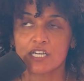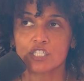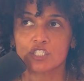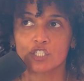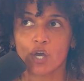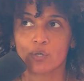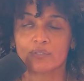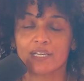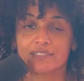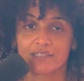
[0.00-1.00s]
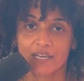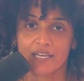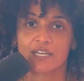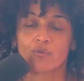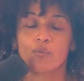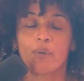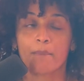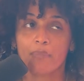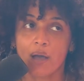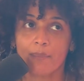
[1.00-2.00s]
So days later, when my
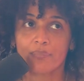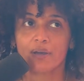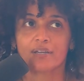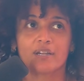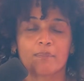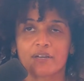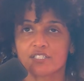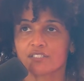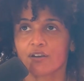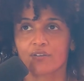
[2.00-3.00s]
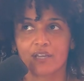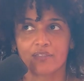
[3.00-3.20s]
mom brought it up, I just thought, okay,